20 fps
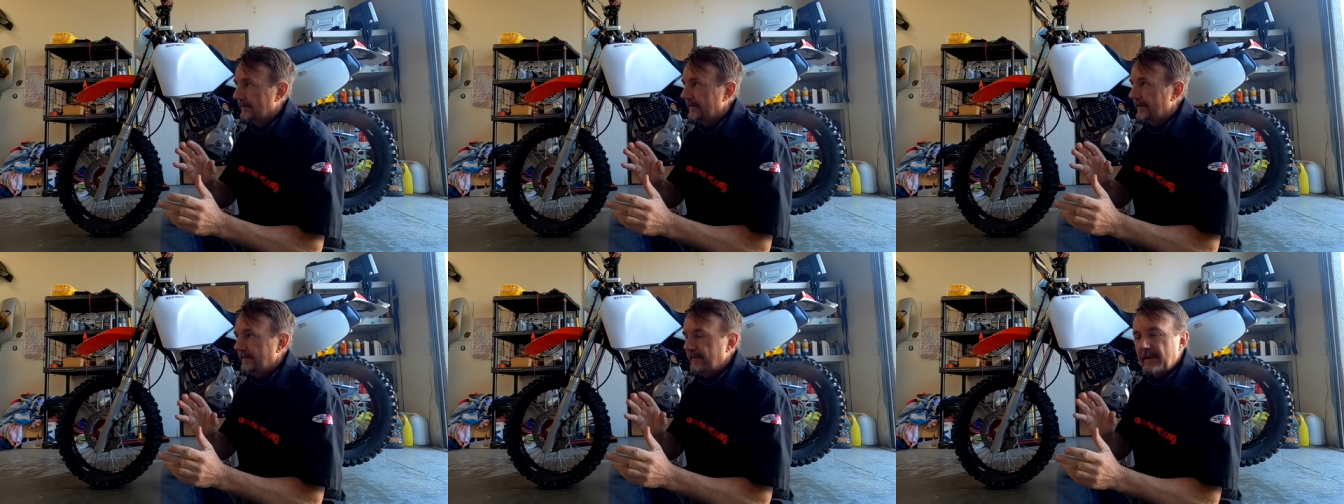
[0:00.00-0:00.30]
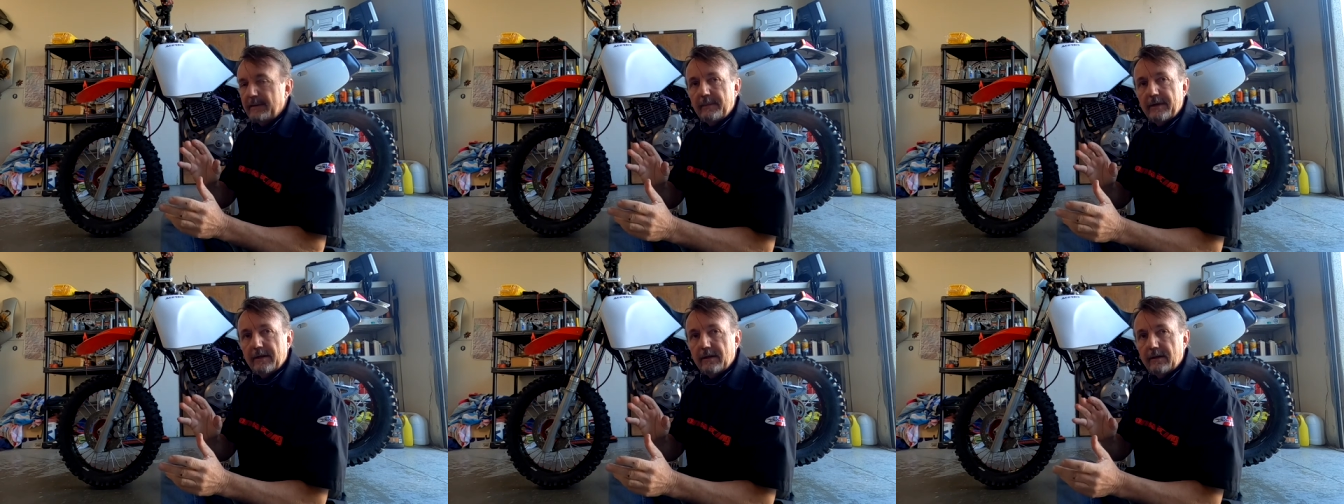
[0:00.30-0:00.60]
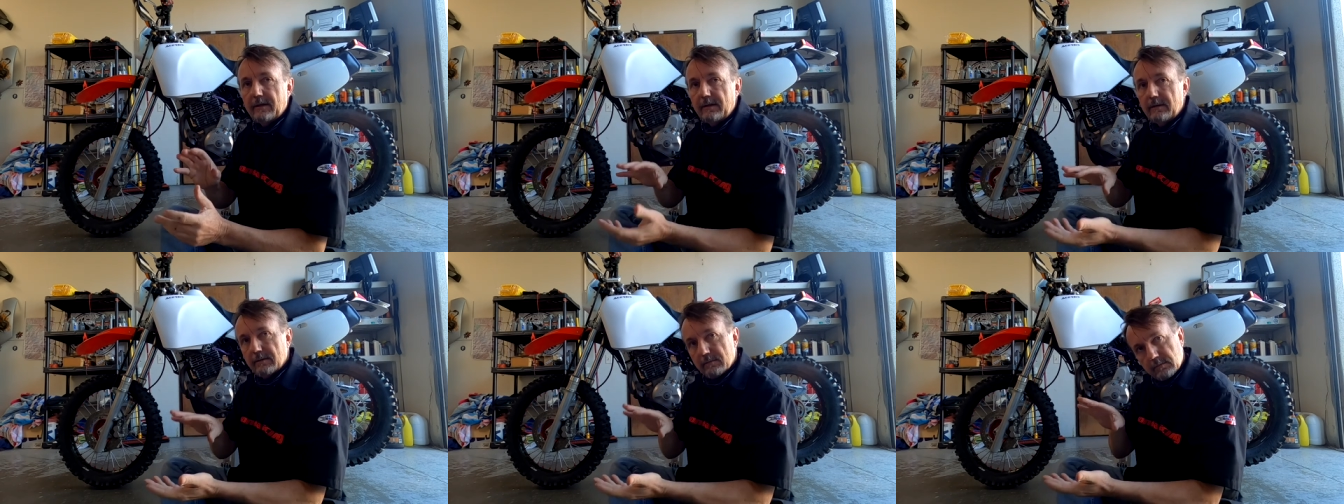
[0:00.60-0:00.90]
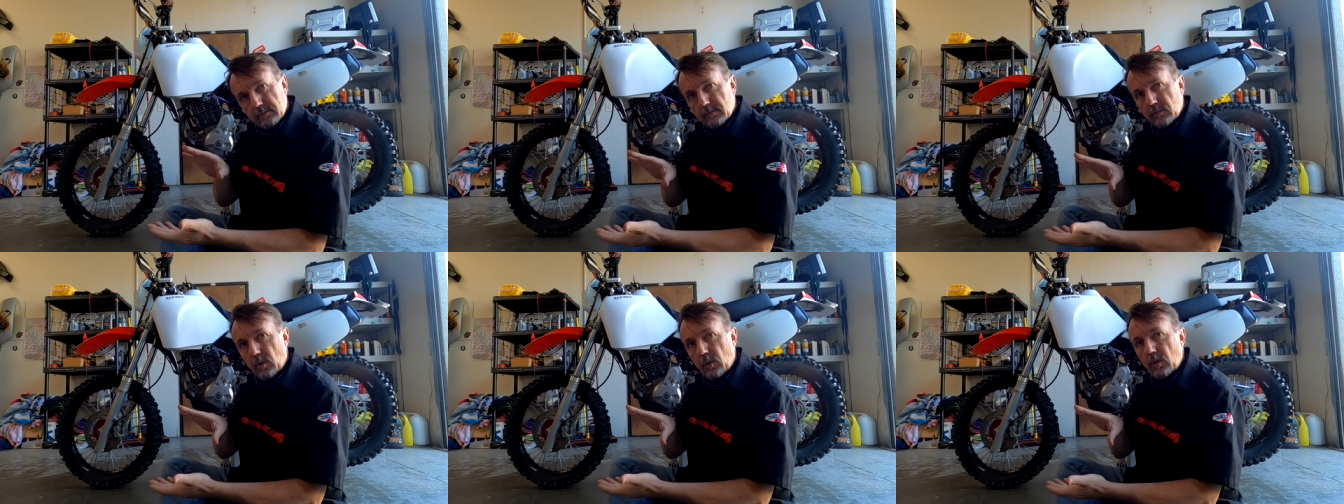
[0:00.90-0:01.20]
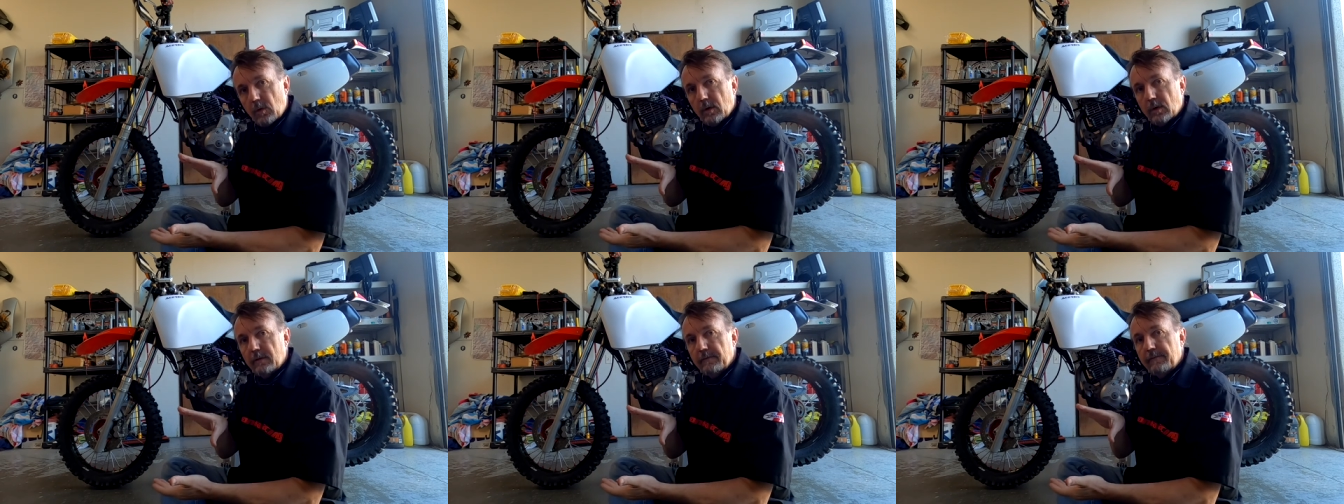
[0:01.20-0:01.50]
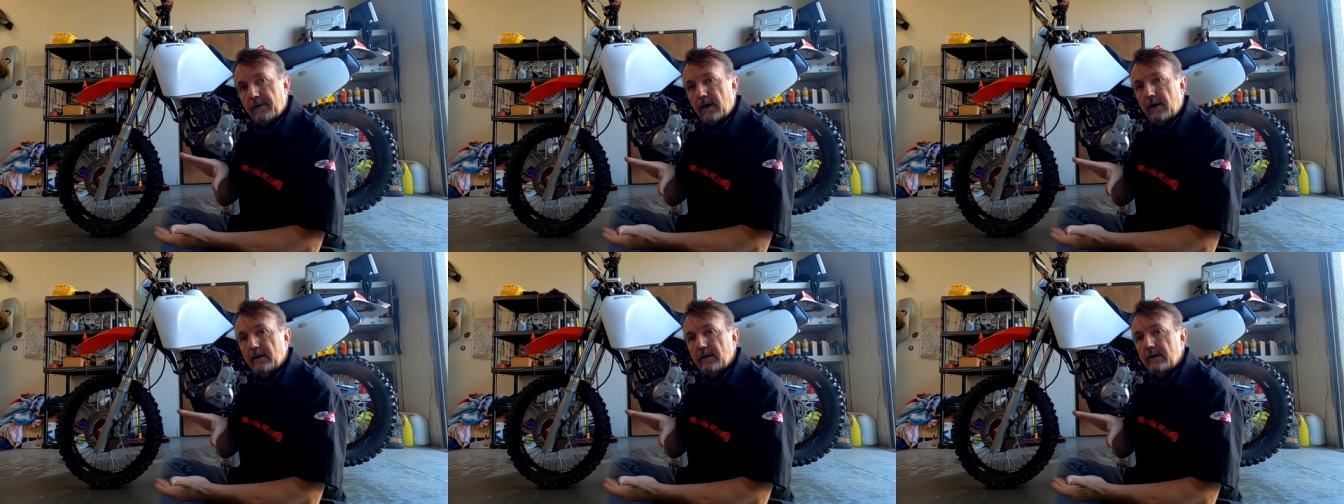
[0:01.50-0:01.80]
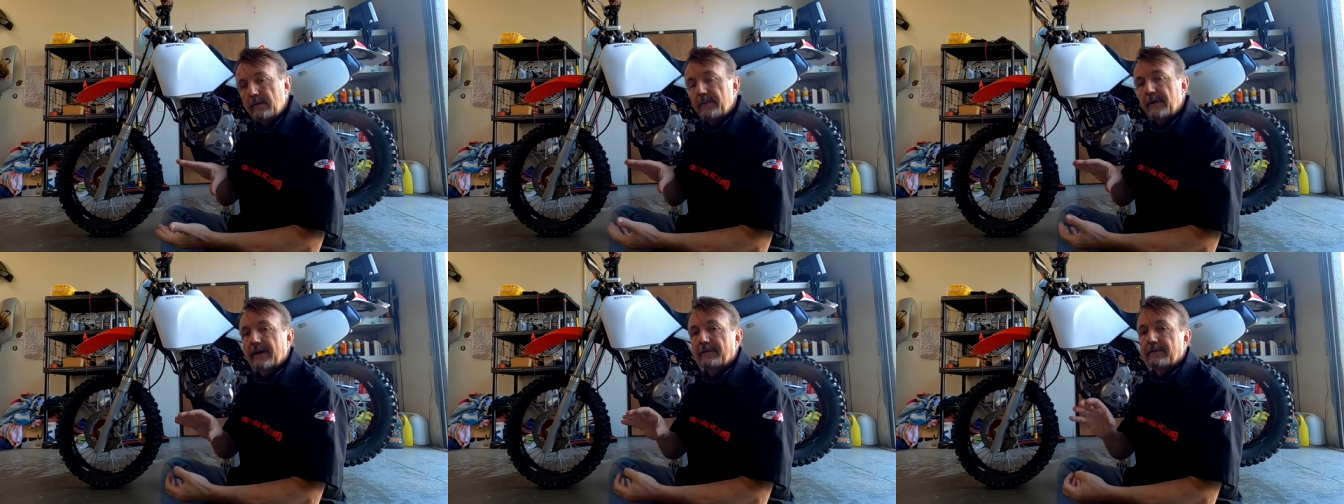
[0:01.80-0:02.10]
50 mil more
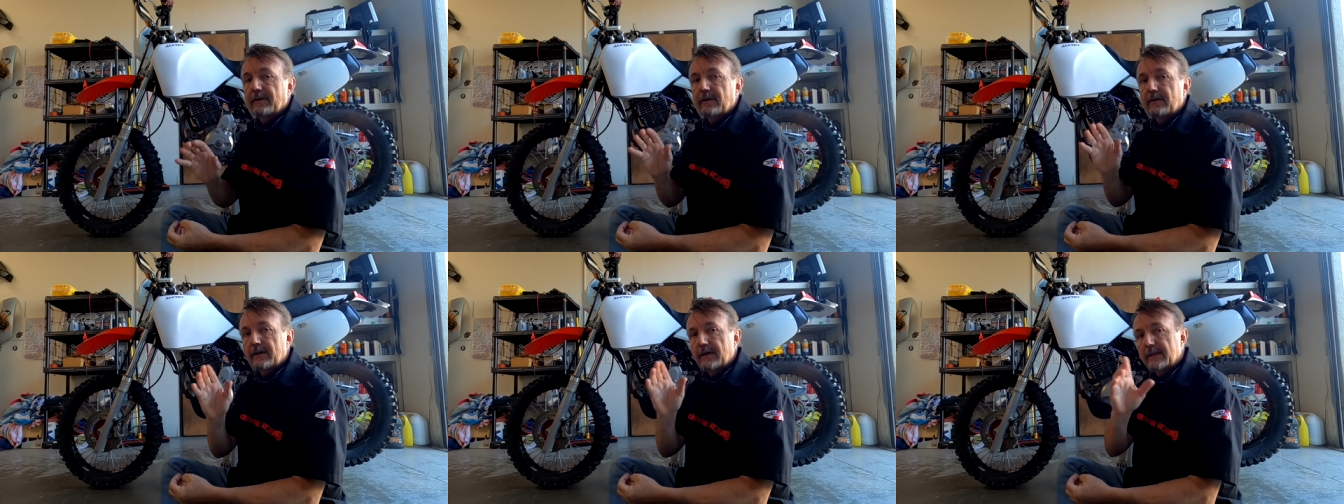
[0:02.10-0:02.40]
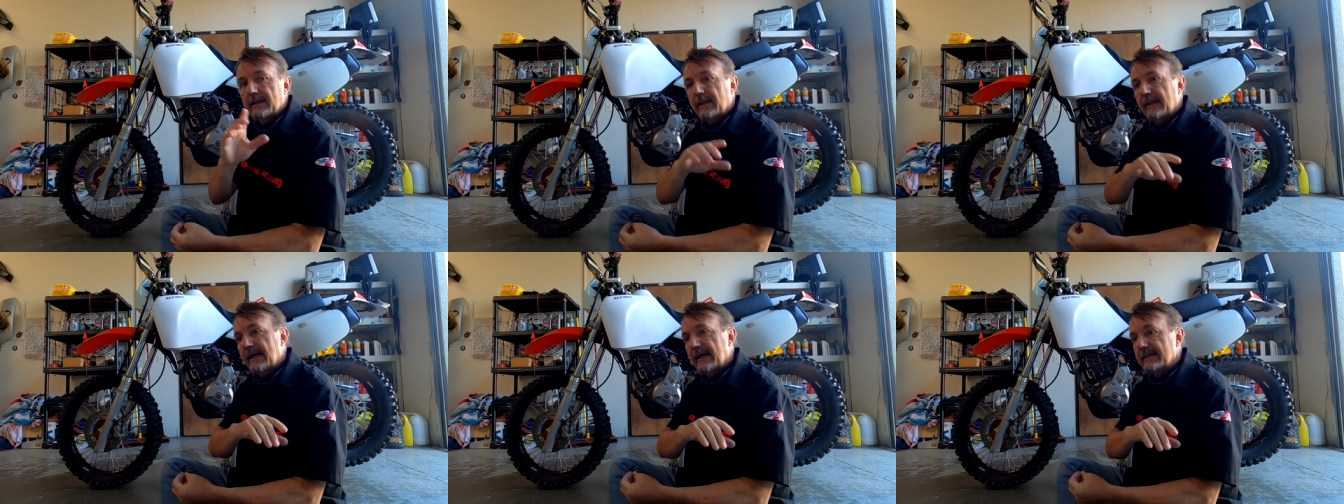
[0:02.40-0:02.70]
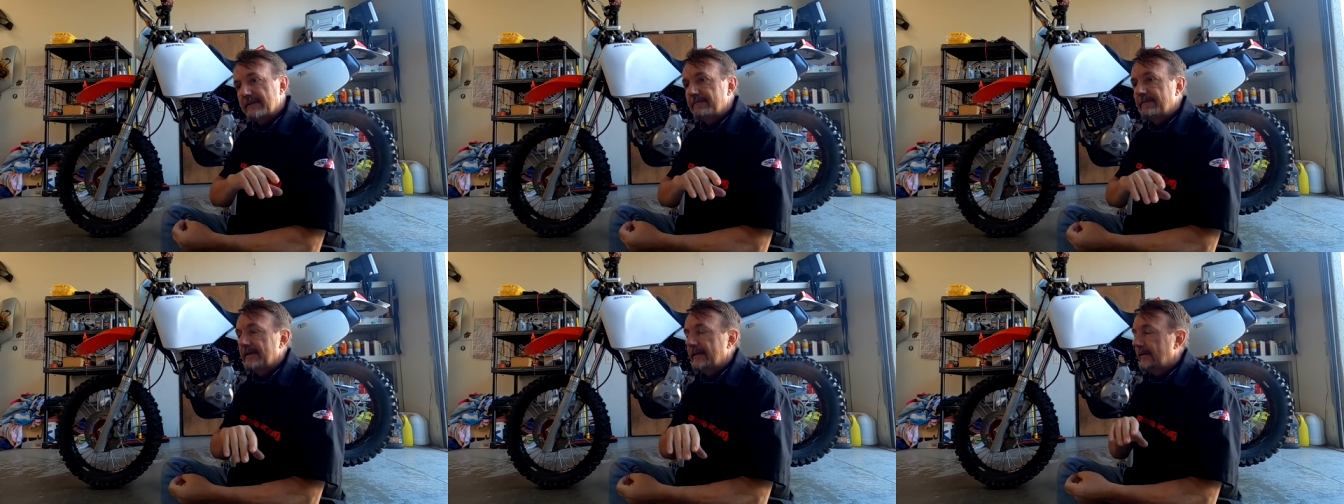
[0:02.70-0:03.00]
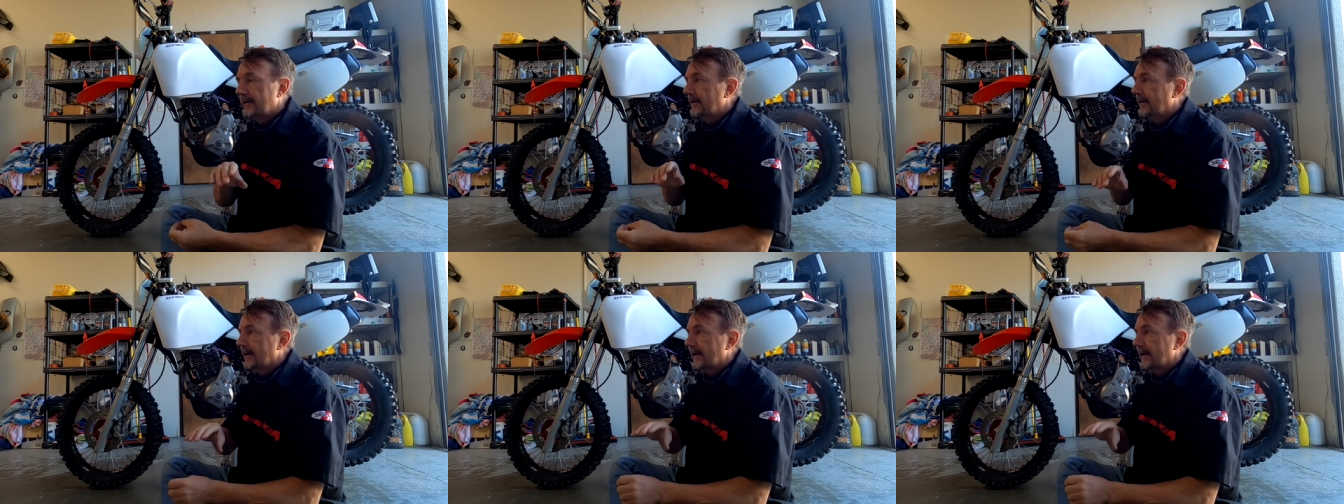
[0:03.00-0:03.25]
volume. You have to look at the last video.